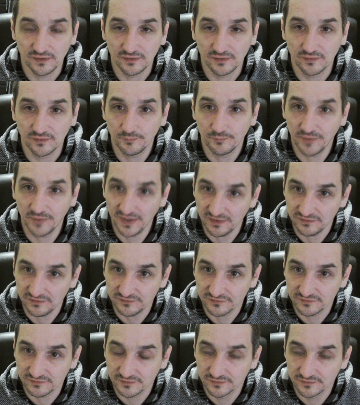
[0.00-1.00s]

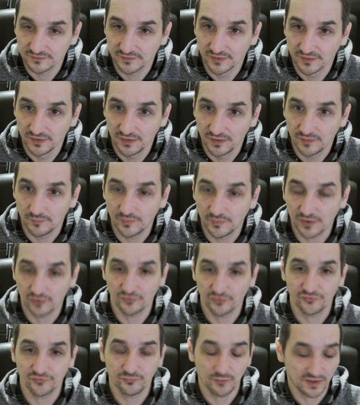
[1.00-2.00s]
pays,
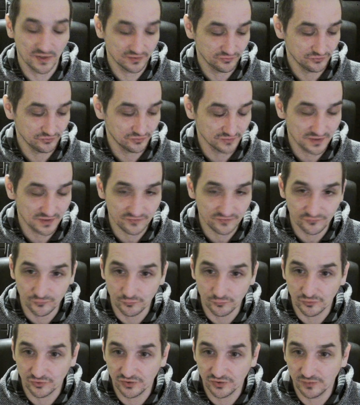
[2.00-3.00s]
because one, you don't have to
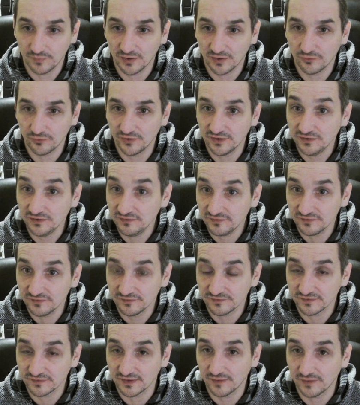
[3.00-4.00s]
worry about any
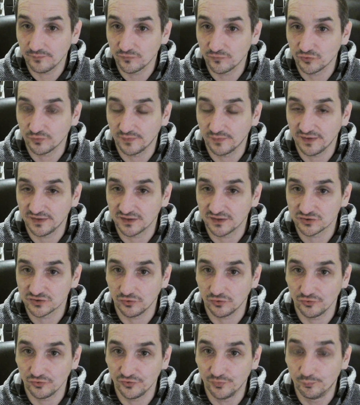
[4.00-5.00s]
system to manage
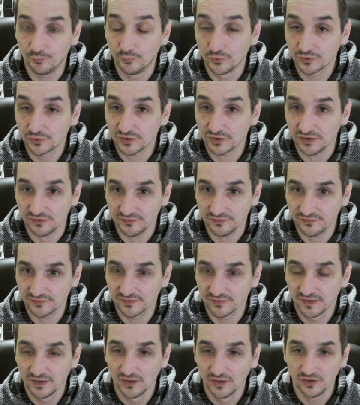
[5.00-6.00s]
all the bookings.
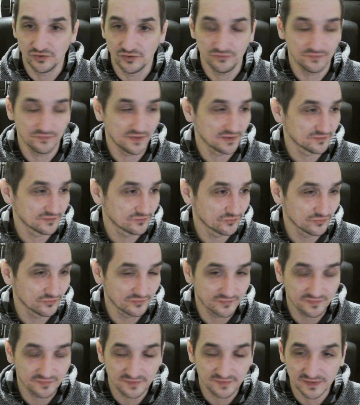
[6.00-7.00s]
You've got
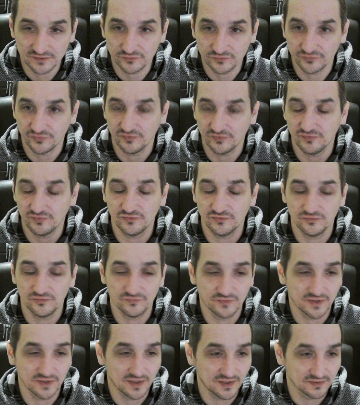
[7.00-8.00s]
statuses, you've
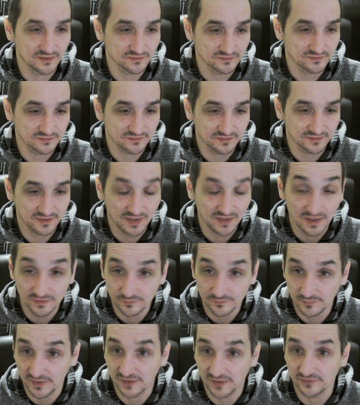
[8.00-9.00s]
got
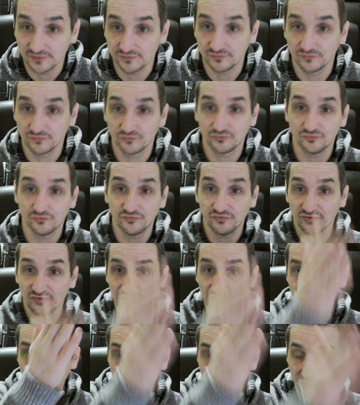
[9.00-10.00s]
Kanban to
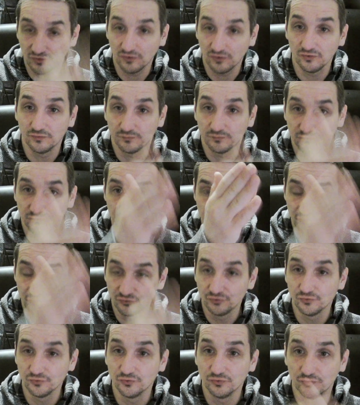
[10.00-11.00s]
see in column, to
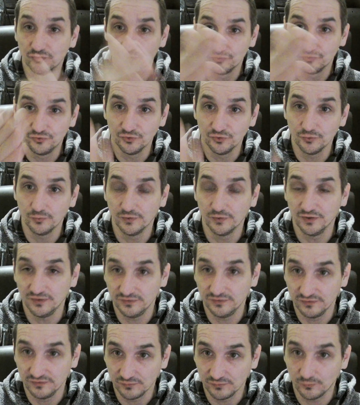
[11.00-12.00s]
do,
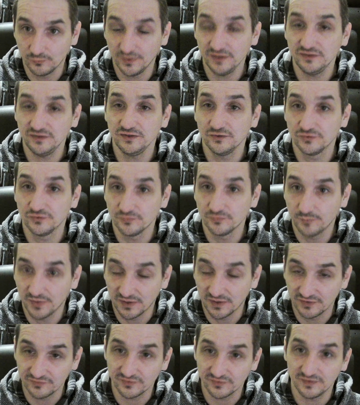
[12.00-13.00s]
doing, waiting on
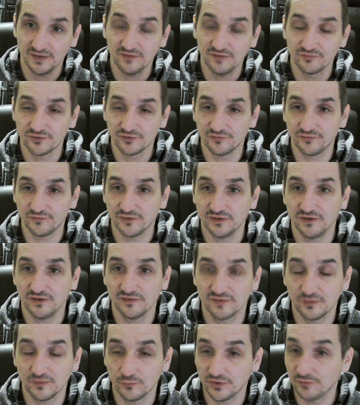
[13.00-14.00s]
parts and everything, yes.
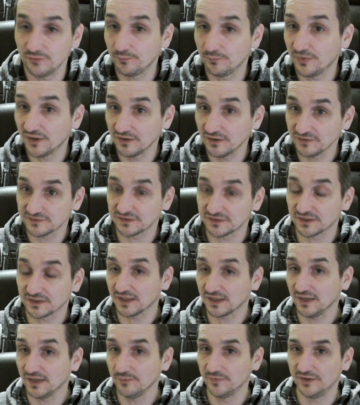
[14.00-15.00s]
And when parts are
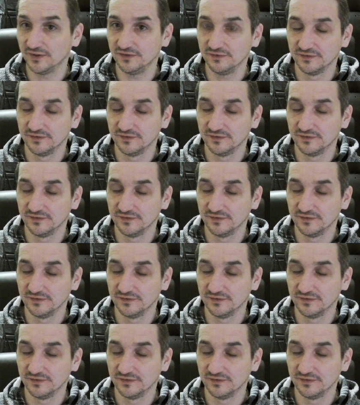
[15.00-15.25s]
coming,